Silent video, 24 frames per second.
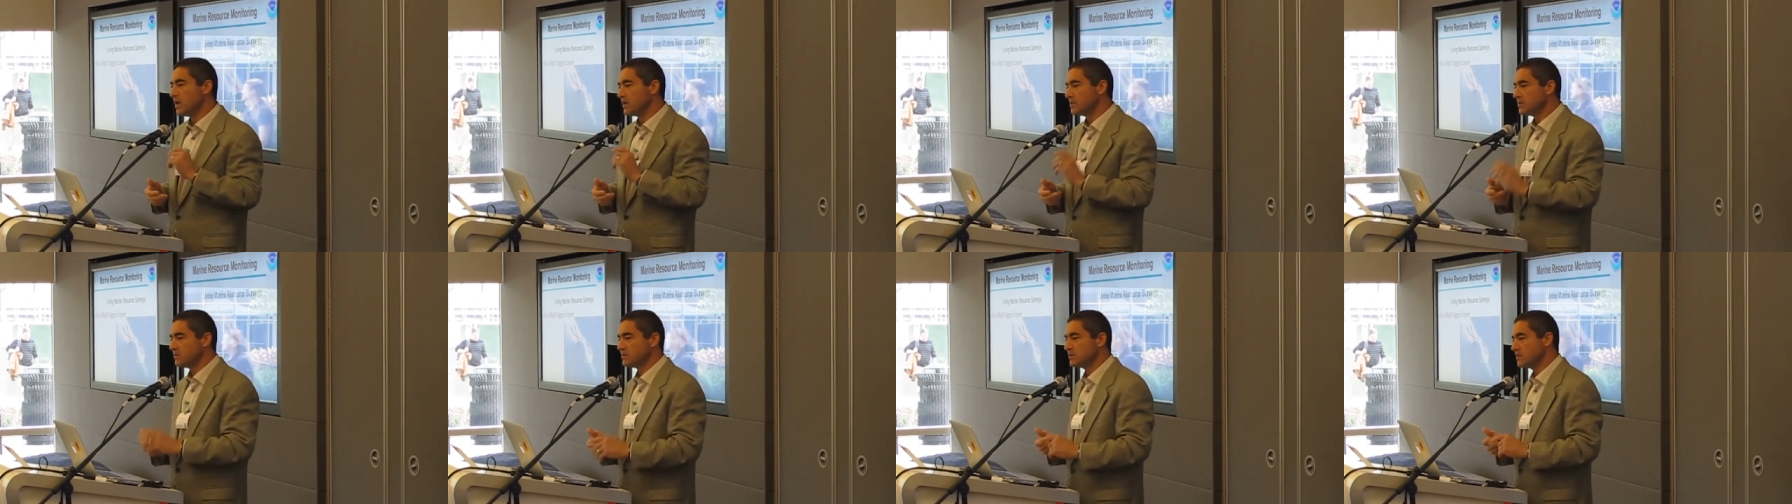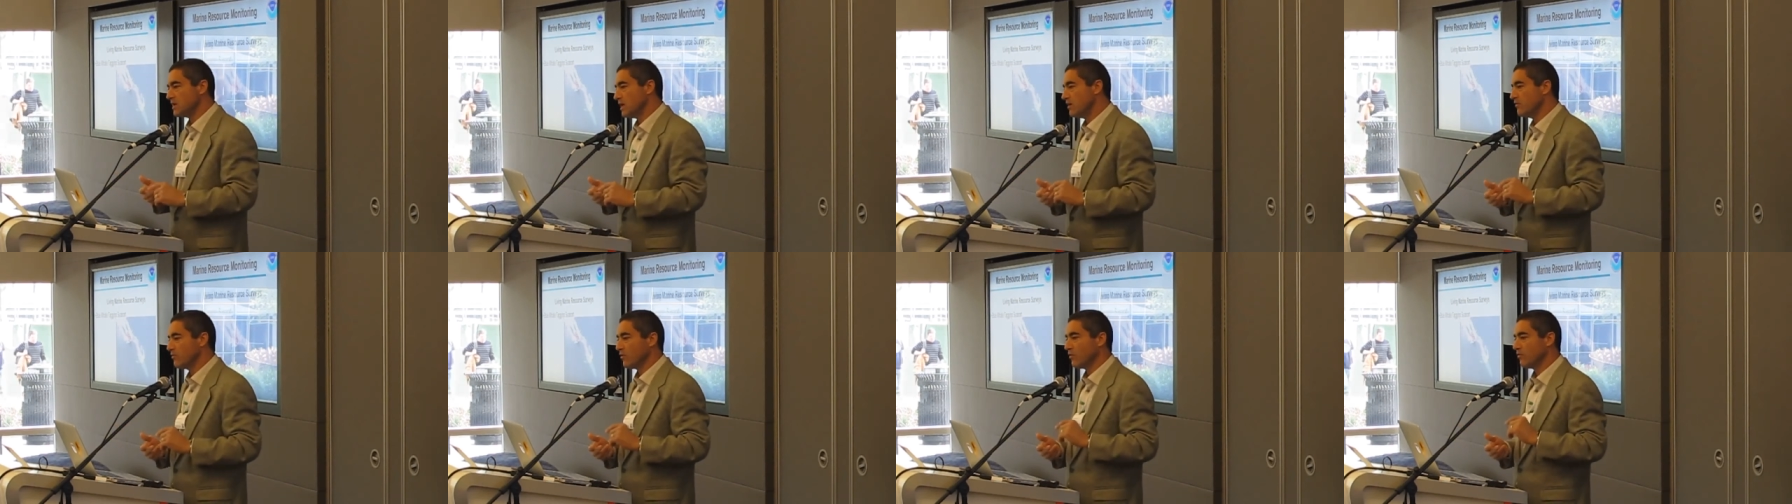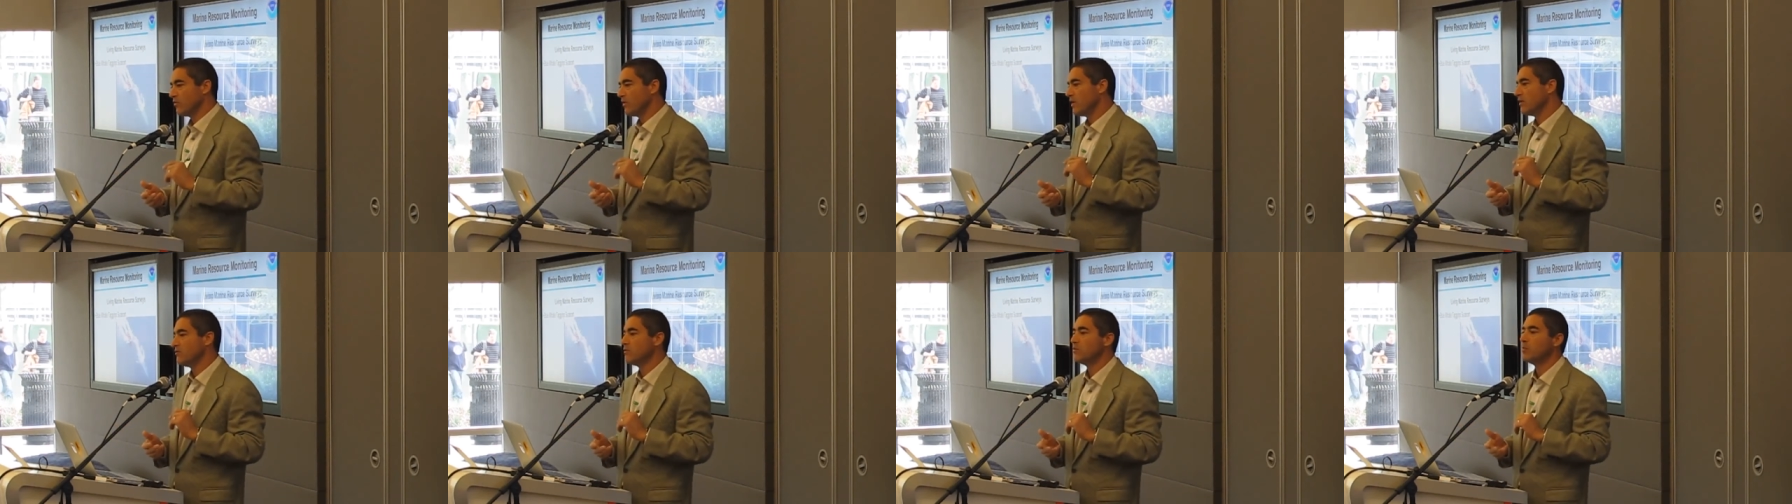makes it safer
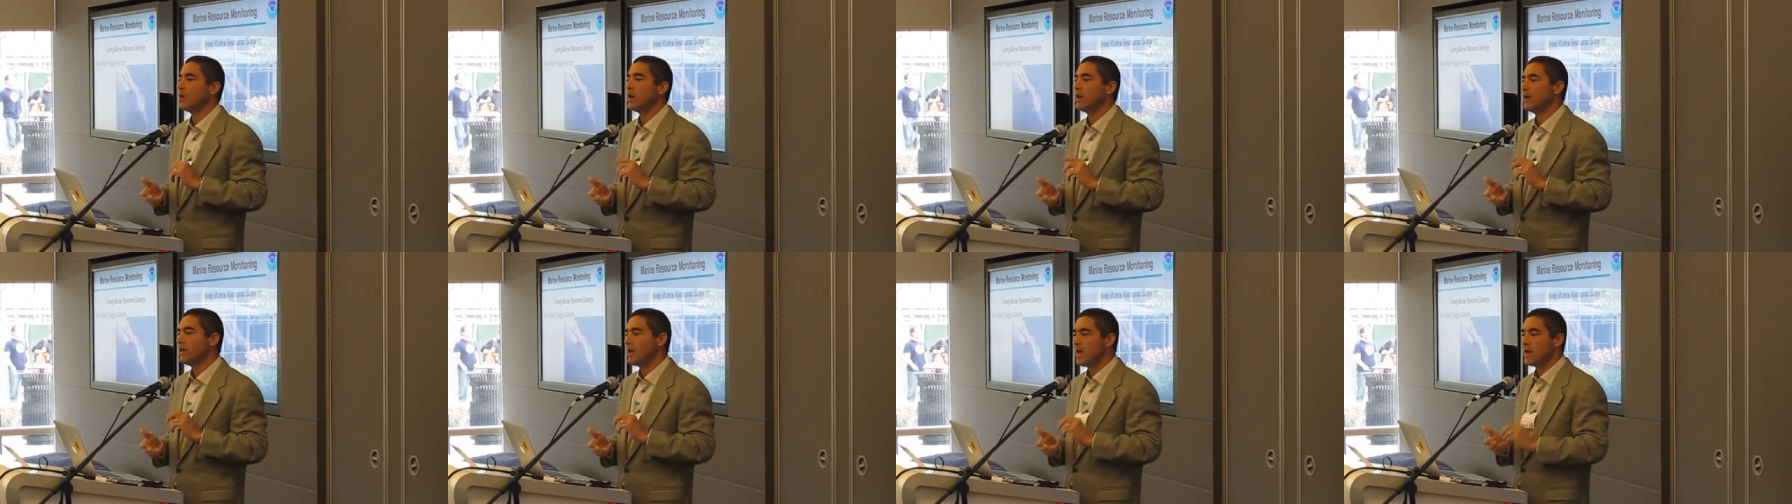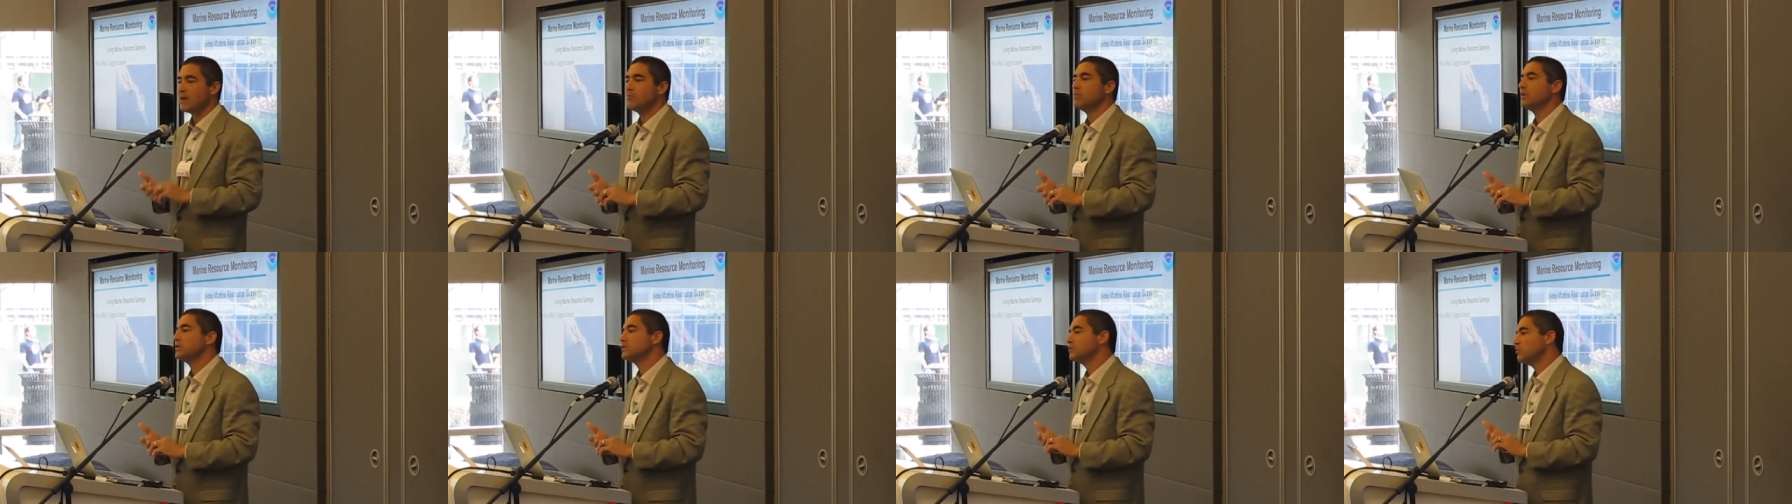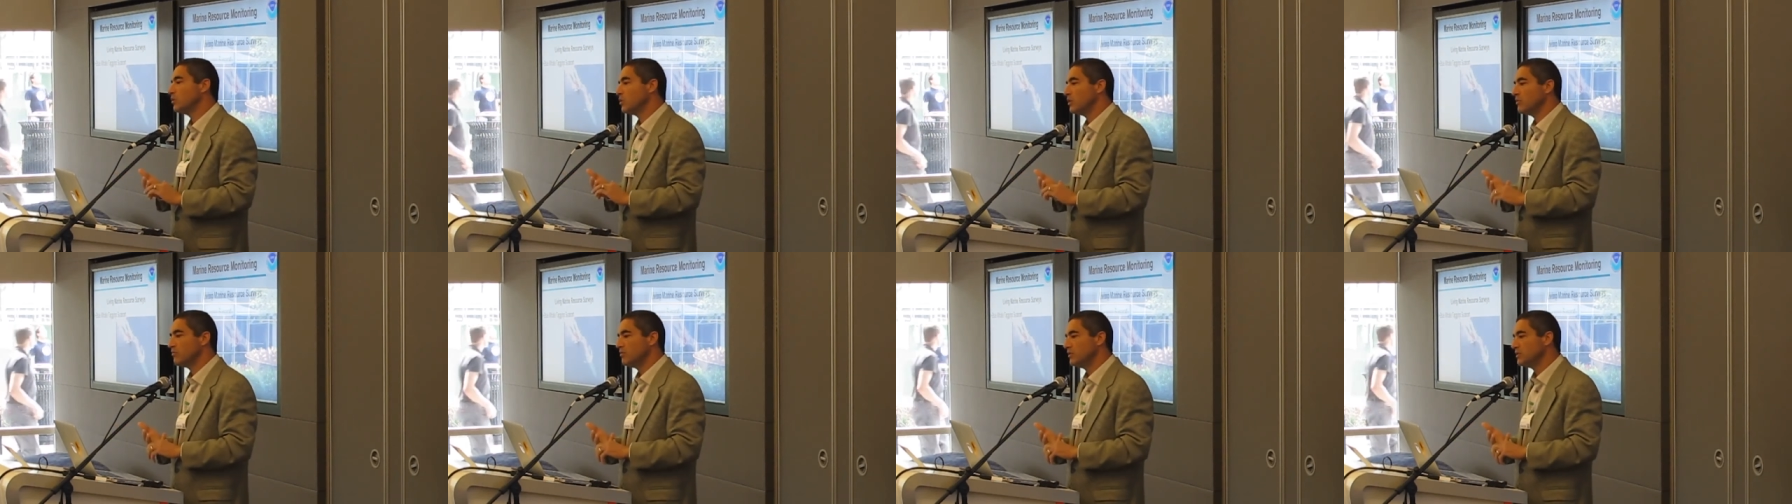for everybody and much
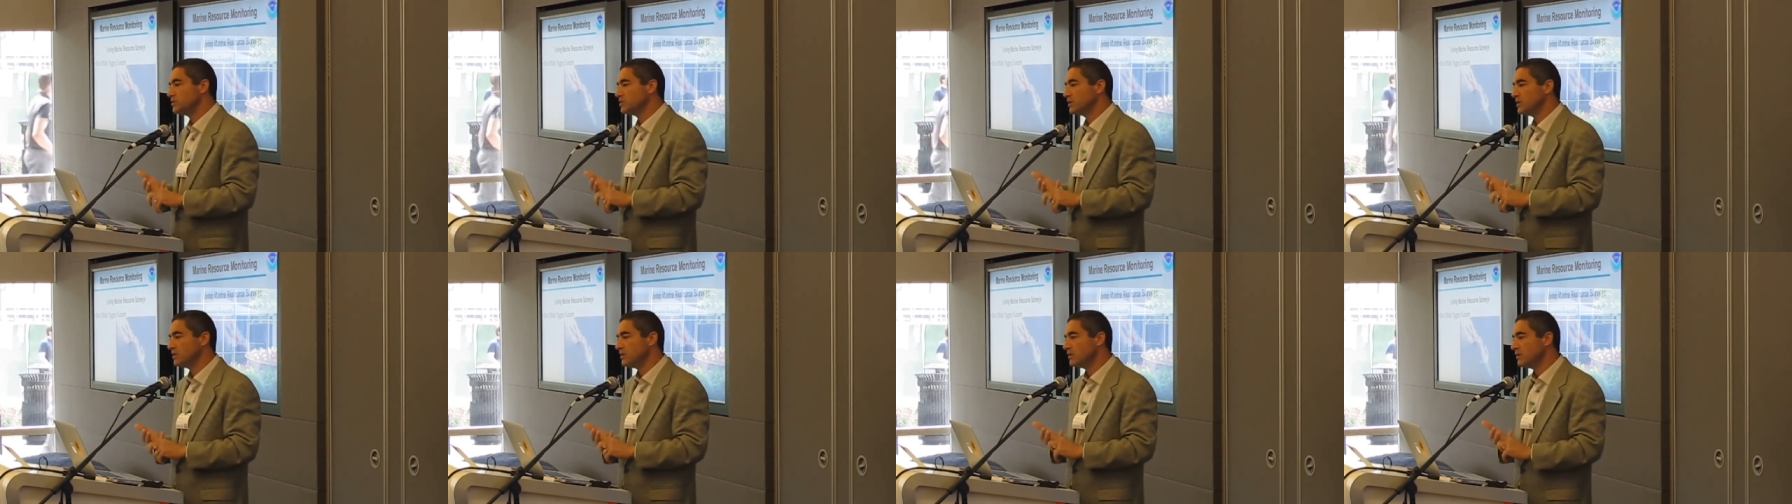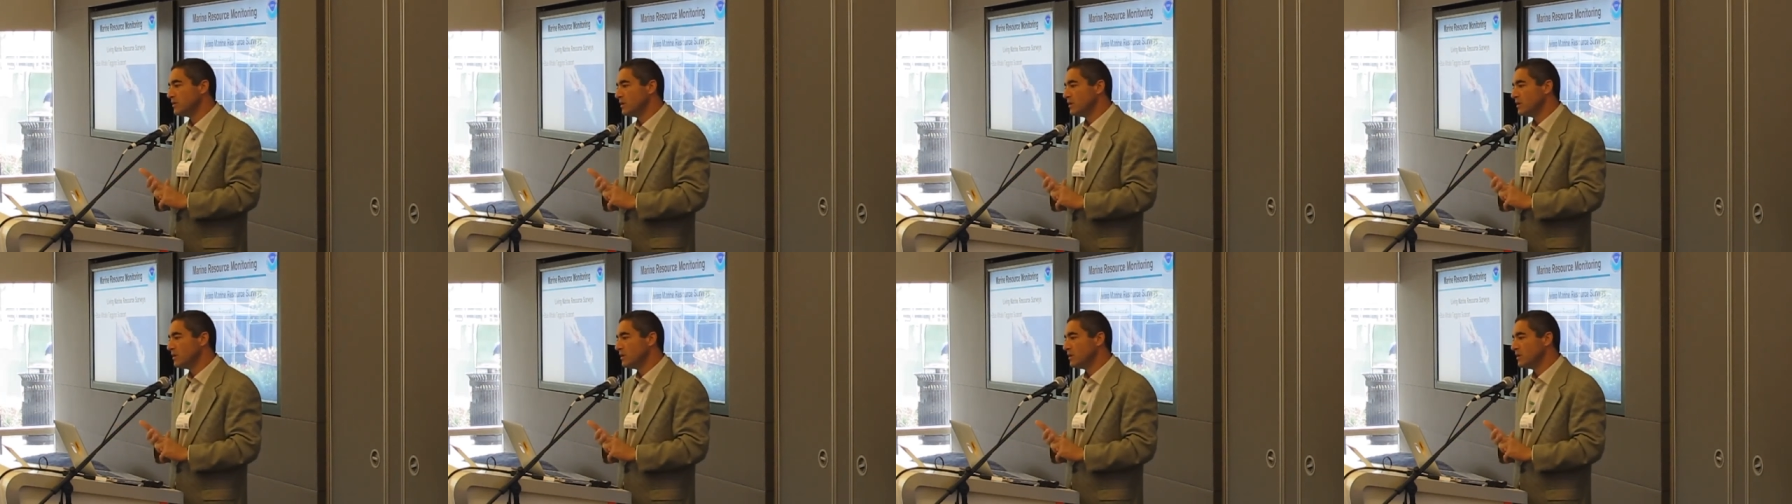more efficient